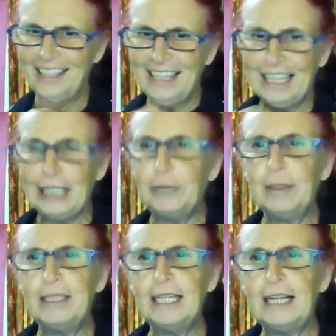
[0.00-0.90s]
You want a
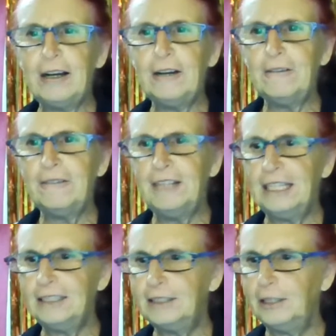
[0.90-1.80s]
laugh? Let's
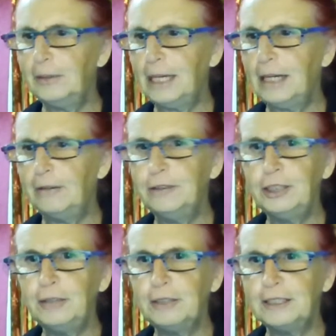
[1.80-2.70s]
do our
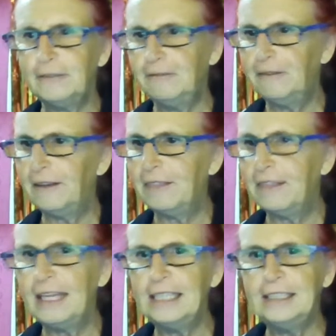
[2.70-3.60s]
jokes and fun
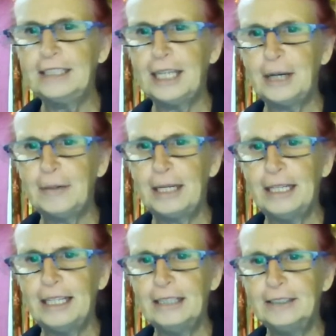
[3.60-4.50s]
then, shall we? Let's do